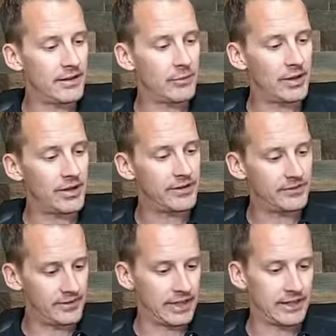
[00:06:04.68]
when,
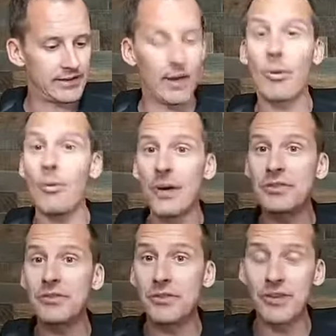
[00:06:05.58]
and I won't
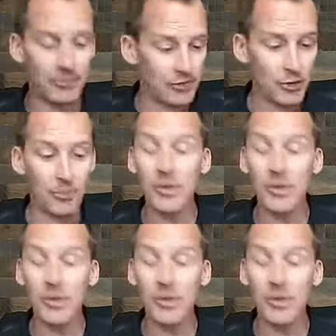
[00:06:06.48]
waste your time to do it,